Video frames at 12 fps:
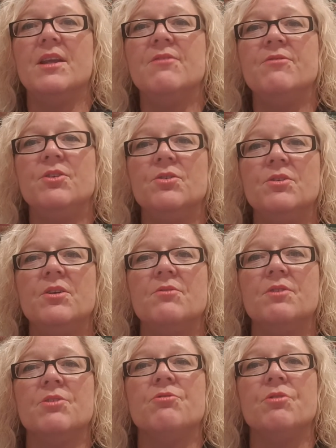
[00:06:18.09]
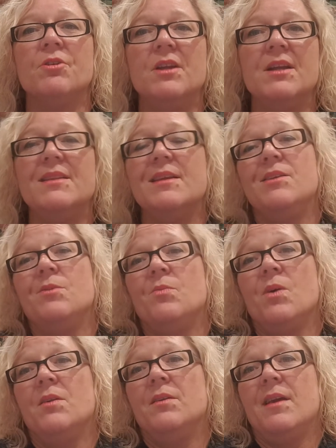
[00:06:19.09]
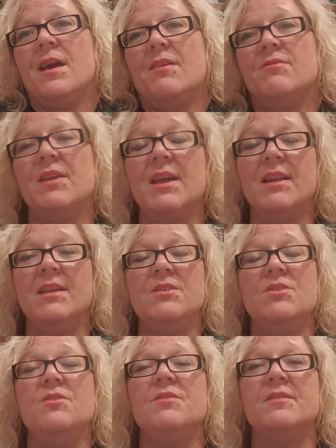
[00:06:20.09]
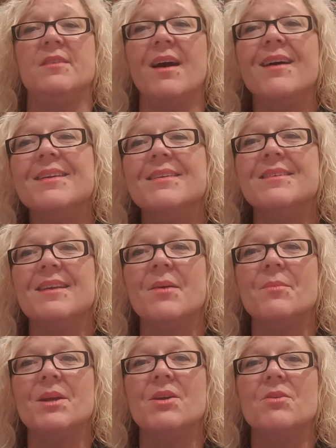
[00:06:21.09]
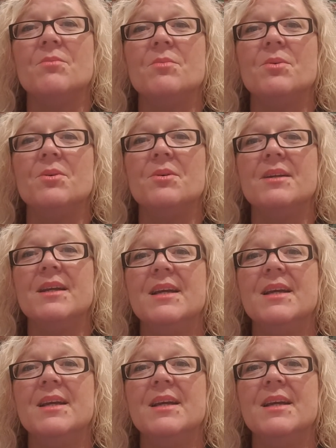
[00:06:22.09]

If you're not recruiting, then you won't have any new starters coming on board.